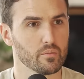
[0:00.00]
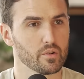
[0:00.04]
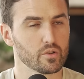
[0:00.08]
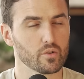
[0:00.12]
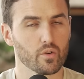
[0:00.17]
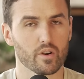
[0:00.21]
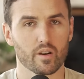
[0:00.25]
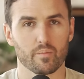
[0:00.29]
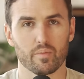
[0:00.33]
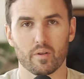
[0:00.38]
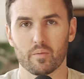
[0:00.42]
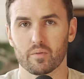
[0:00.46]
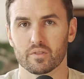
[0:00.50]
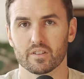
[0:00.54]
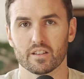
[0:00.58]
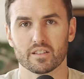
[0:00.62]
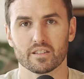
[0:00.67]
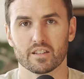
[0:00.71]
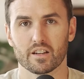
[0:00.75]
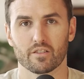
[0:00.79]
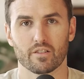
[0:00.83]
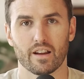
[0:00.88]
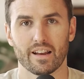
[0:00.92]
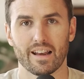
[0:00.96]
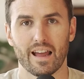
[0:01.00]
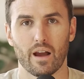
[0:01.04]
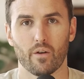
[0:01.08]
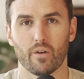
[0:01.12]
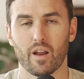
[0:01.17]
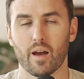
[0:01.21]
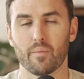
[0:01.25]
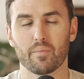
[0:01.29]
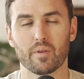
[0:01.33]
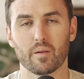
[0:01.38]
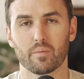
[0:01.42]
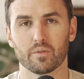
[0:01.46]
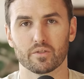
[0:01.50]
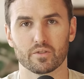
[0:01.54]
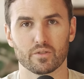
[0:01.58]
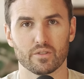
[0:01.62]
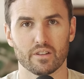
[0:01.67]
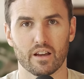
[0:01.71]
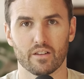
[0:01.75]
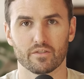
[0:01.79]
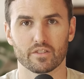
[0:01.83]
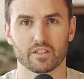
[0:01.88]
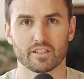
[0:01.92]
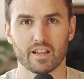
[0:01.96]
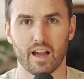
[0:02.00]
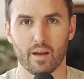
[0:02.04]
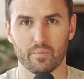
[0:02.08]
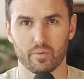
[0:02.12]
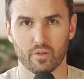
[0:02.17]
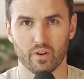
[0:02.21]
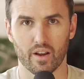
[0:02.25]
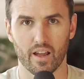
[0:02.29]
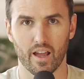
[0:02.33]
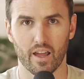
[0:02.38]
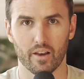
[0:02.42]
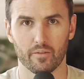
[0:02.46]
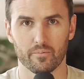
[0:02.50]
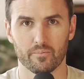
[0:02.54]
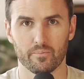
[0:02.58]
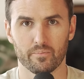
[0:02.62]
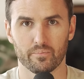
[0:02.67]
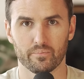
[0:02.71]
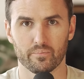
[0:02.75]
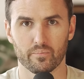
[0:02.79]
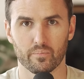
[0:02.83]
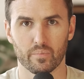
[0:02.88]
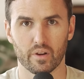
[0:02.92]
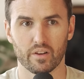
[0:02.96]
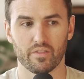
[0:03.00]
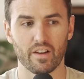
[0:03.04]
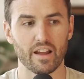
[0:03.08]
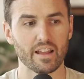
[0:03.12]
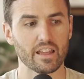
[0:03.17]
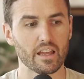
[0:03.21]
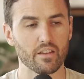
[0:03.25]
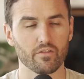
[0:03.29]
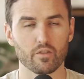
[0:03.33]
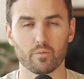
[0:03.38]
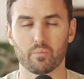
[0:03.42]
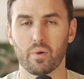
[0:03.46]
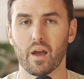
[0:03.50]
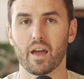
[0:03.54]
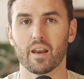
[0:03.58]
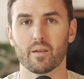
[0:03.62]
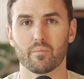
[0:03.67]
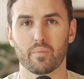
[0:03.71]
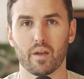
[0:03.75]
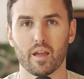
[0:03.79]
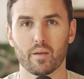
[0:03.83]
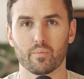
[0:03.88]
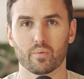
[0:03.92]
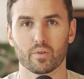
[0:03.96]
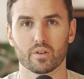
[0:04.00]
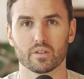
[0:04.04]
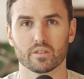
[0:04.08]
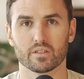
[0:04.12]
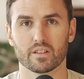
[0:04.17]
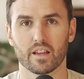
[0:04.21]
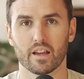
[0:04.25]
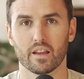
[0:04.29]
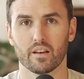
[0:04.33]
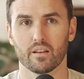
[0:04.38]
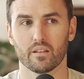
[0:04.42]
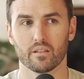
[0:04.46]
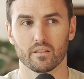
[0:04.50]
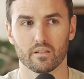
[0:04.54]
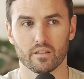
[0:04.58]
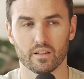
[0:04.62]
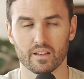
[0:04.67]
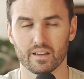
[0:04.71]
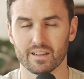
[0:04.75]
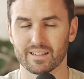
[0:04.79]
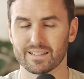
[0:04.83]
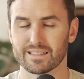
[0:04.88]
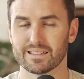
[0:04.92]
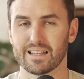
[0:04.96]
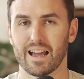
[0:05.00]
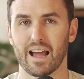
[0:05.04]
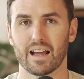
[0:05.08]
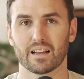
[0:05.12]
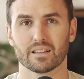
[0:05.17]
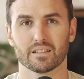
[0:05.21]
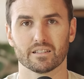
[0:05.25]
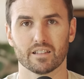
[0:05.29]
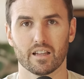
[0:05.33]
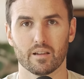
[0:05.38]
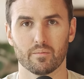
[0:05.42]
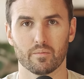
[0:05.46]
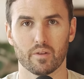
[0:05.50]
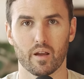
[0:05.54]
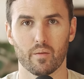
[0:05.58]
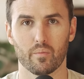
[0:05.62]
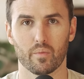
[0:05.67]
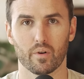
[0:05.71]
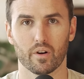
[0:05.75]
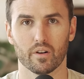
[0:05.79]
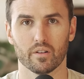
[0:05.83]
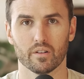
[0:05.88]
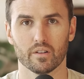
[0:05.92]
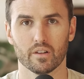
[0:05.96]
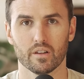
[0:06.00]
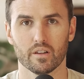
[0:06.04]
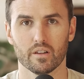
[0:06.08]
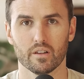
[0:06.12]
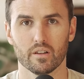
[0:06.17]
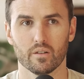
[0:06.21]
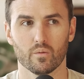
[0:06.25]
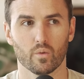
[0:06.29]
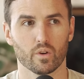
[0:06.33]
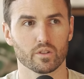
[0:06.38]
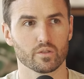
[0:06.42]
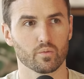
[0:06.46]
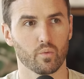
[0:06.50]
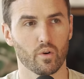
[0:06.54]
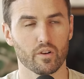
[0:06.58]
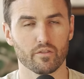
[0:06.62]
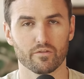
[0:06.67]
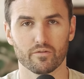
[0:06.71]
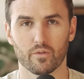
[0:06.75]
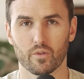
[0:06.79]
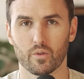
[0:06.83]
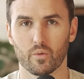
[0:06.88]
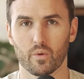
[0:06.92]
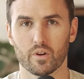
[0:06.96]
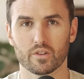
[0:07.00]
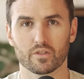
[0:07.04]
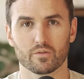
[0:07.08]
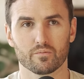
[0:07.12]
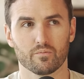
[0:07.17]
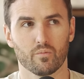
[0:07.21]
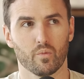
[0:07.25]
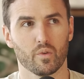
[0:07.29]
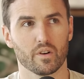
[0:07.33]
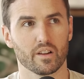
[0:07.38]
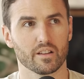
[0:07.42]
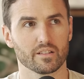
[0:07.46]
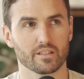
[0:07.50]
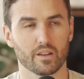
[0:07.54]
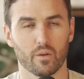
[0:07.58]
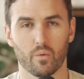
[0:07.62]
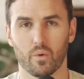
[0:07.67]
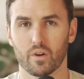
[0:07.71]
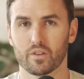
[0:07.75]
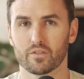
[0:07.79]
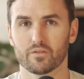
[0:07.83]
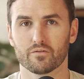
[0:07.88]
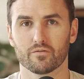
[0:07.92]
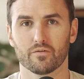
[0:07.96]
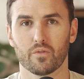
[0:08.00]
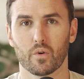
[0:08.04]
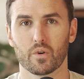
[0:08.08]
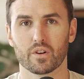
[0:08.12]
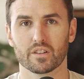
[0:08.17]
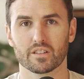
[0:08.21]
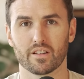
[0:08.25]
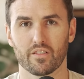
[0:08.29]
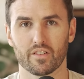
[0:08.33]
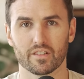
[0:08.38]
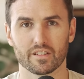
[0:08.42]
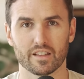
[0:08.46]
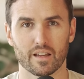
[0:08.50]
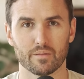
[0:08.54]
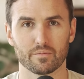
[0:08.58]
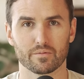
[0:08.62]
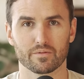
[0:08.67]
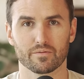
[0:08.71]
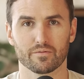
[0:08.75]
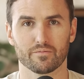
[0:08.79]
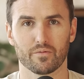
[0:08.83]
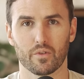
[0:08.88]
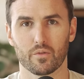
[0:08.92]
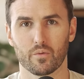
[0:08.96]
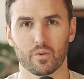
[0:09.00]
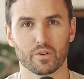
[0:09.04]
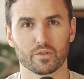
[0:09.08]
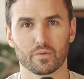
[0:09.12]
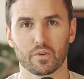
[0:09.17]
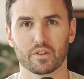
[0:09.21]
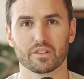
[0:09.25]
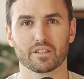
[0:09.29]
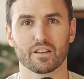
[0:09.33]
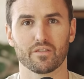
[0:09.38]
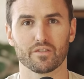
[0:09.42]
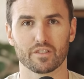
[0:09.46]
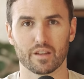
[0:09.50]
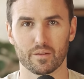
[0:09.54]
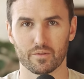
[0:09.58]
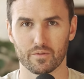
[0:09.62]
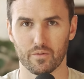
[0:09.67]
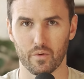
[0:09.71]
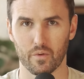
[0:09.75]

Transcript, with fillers: Majority of people listening right now would not be able to do that off the top of your head. But if I gave you pen and paper and said the exact same number, what's one, one what did I say? one forty-seven times, one twenty-seven times